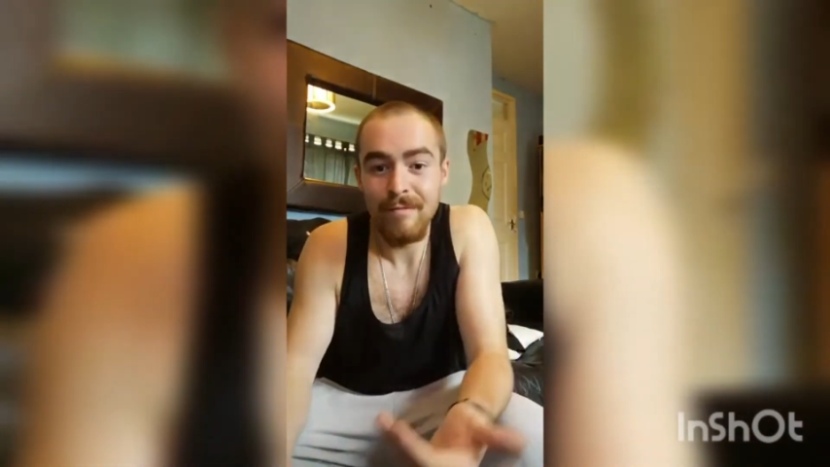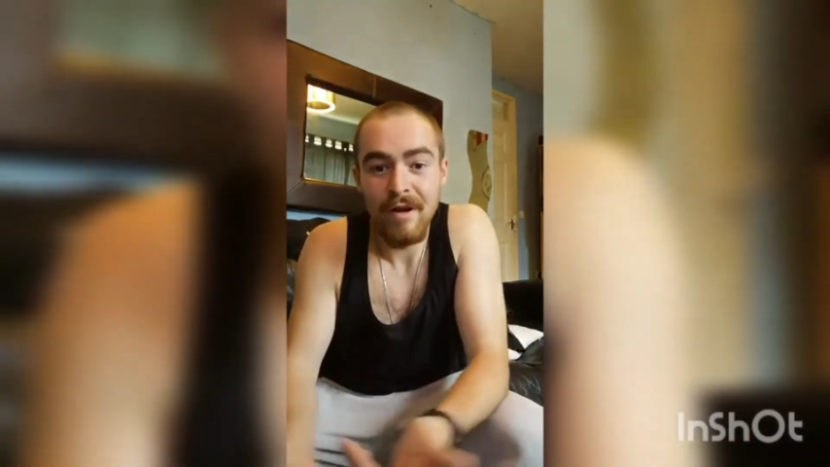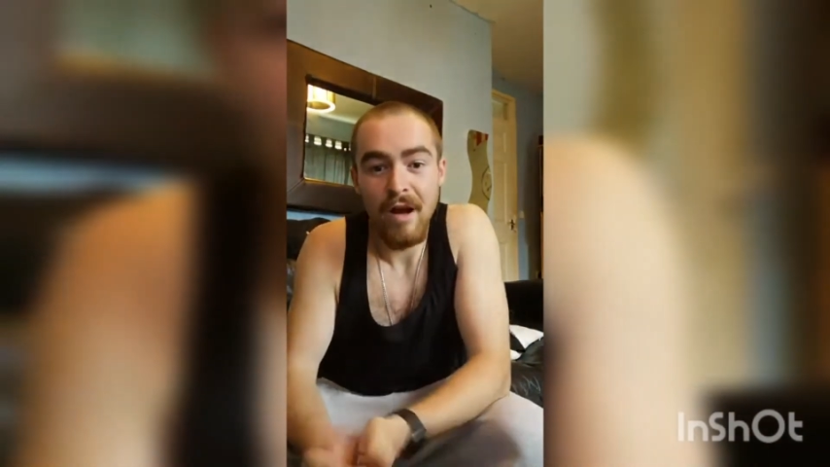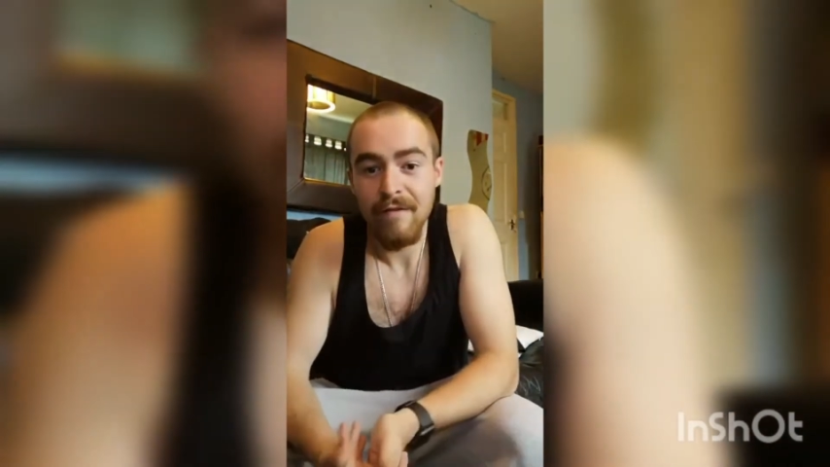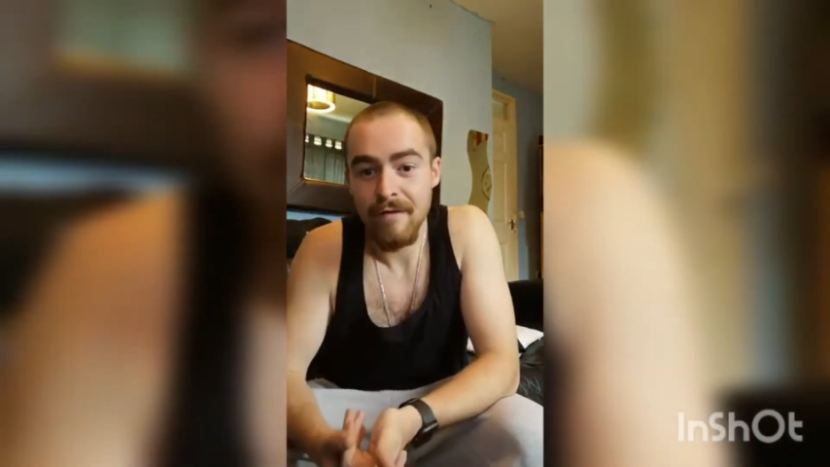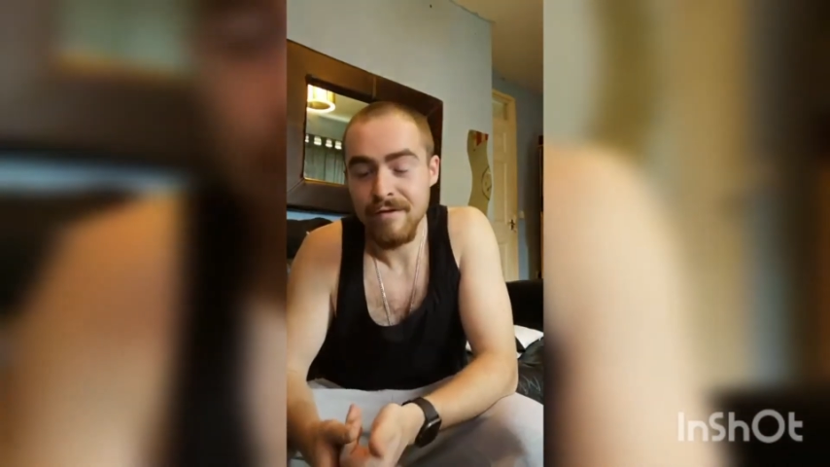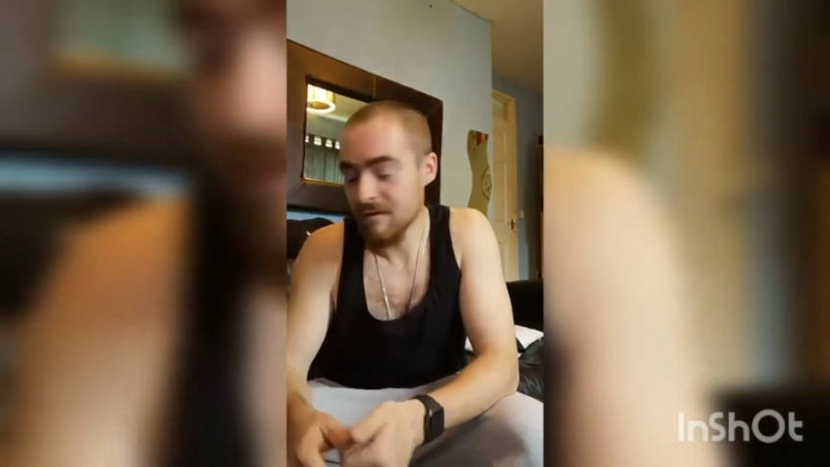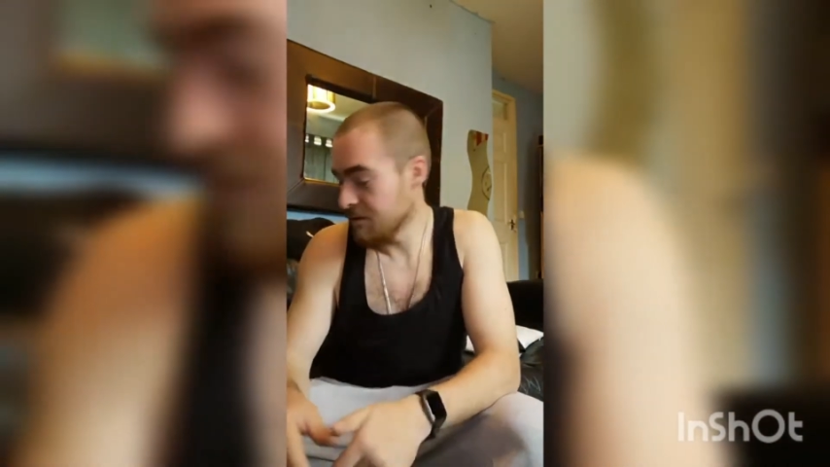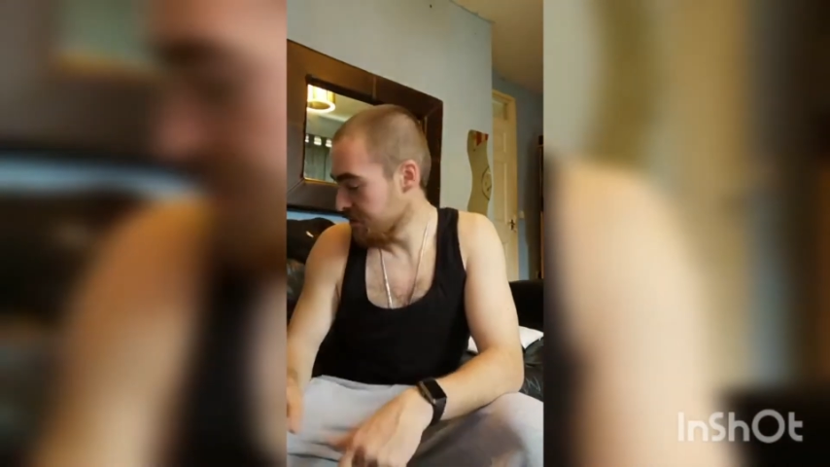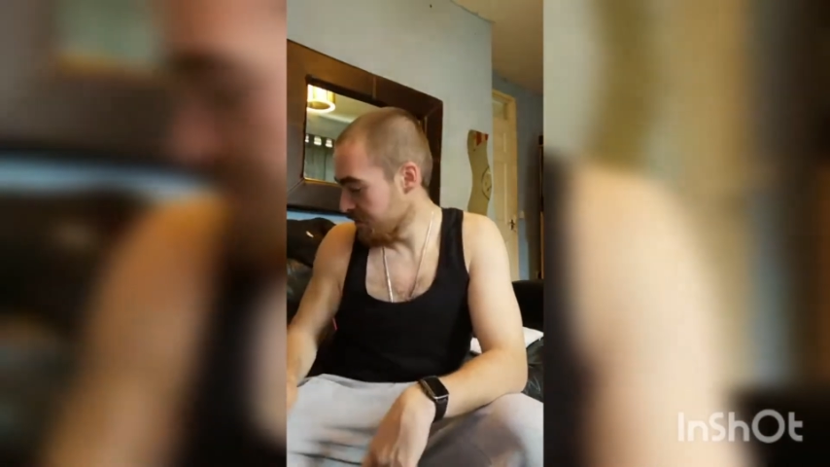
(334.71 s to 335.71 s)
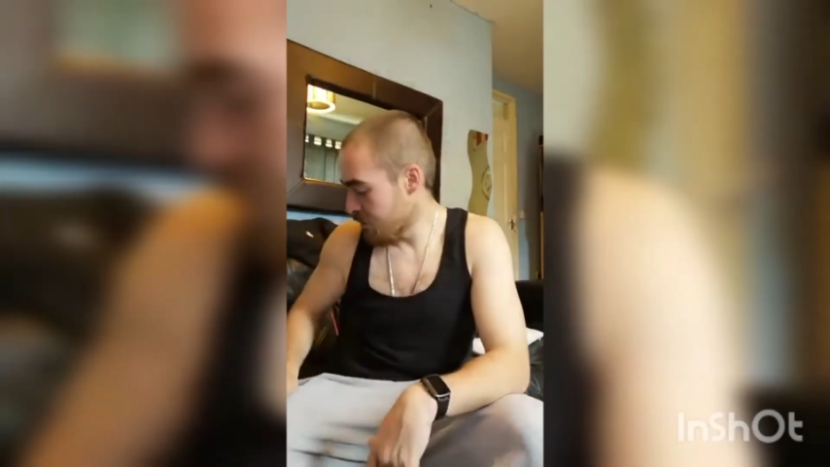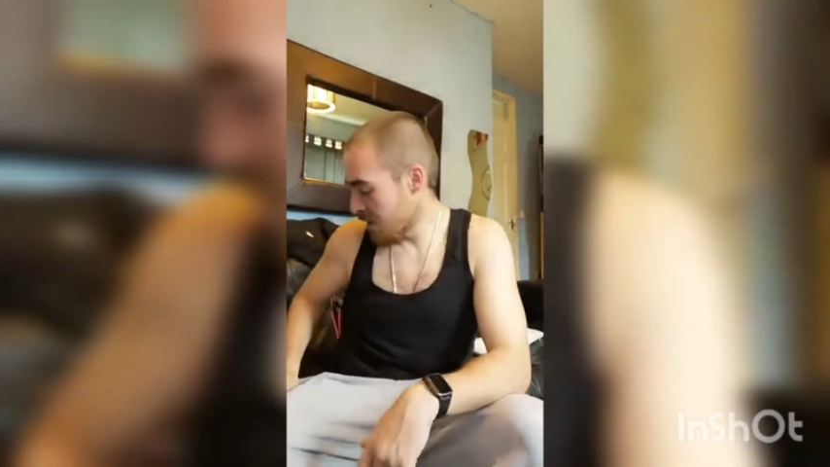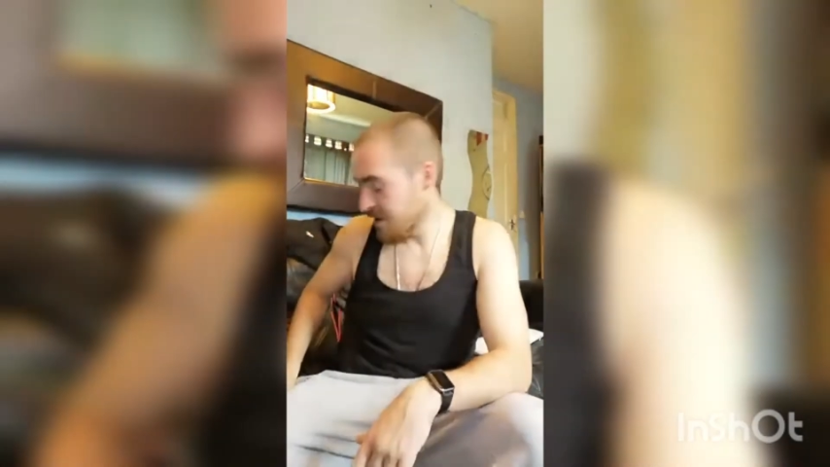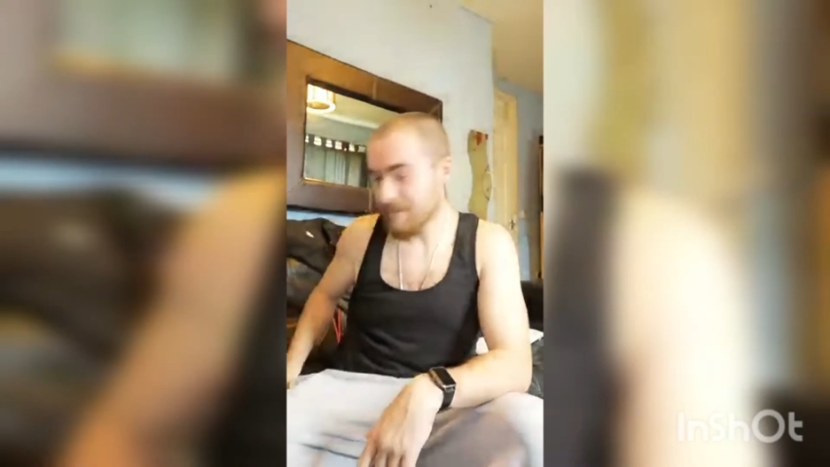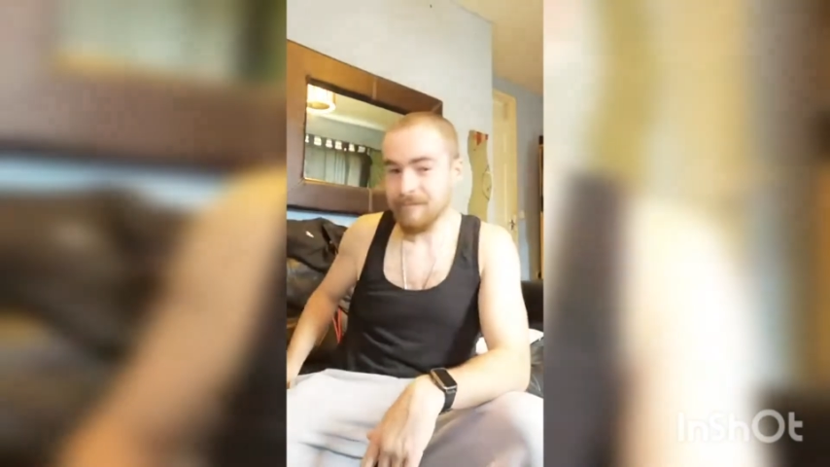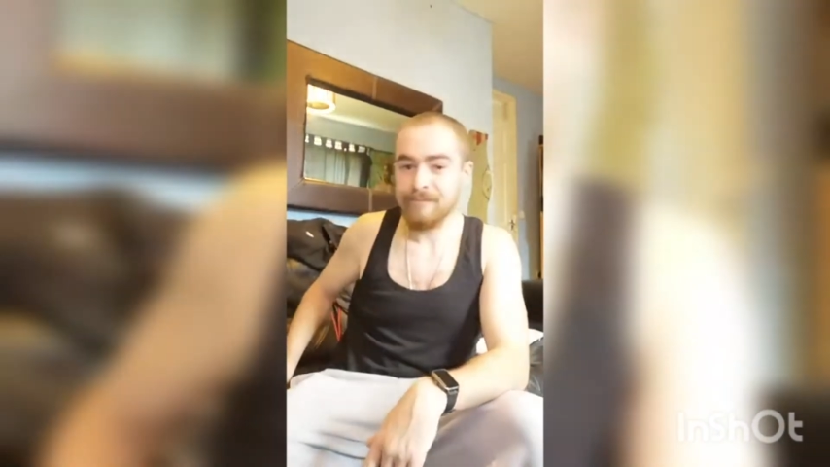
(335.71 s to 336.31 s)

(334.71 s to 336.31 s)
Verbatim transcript: my life, I've struggled with weight.